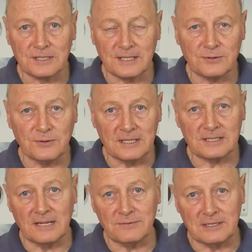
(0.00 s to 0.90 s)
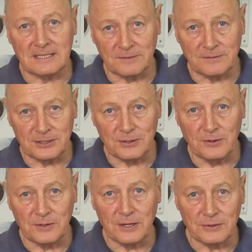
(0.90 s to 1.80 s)
and I thought I'd cover a little video
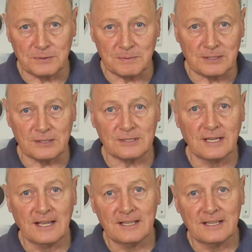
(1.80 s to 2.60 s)
on those because